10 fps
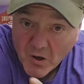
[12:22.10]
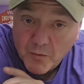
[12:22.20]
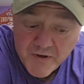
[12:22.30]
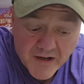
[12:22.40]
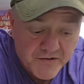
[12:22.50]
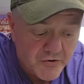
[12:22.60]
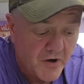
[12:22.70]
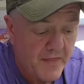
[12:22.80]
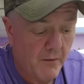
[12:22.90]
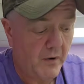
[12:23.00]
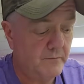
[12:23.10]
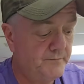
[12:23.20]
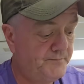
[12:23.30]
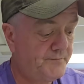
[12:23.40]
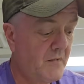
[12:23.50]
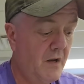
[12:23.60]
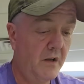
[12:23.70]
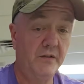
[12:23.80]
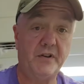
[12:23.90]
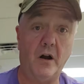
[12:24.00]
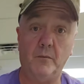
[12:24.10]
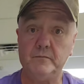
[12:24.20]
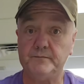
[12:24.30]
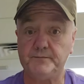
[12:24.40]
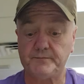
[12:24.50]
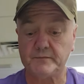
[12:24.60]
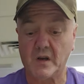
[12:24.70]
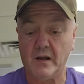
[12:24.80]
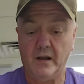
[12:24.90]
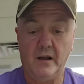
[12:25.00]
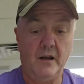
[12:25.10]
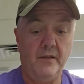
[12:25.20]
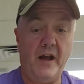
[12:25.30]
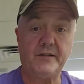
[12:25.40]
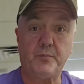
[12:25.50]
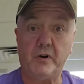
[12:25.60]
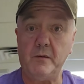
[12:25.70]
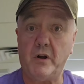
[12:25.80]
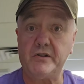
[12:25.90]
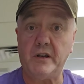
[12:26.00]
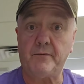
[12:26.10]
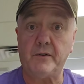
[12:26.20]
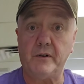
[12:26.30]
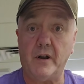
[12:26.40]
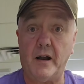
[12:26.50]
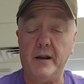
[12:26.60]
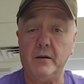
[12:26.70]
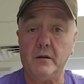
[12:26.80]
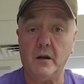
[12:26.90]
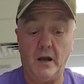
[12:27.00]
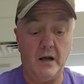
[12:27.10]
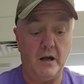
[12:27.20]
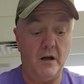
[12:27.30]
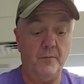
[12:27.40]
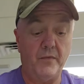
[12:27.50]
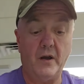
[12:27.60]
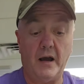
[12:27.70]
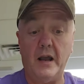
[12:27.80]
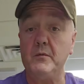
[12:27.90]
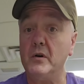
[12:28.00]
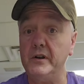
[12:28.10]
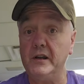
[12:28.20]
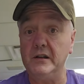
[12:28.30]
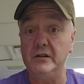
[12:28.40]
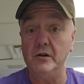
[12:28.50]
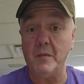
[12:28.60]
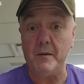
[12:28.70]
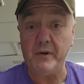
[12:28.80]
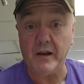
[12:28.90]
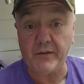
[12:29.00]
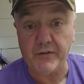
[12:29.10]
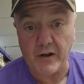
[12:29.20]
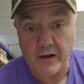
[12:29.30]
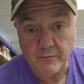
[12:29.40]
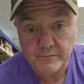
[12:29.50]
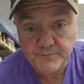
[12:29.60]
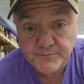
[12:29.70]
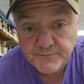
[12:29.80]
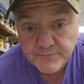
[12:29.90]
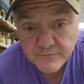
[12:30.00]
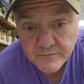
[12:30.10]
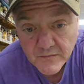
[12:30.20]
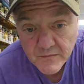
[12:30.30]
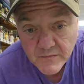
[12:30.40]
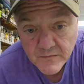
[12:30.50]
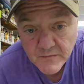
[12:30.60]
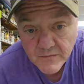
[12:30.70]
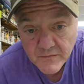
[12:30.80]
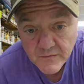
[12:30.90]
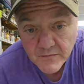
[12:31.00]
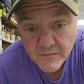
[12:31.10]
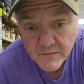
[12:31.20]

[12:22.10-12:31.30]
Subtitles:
Hope you guys enjoyed that one. So that's pretty much it for tonight. I am going to do my PSA. Here we go.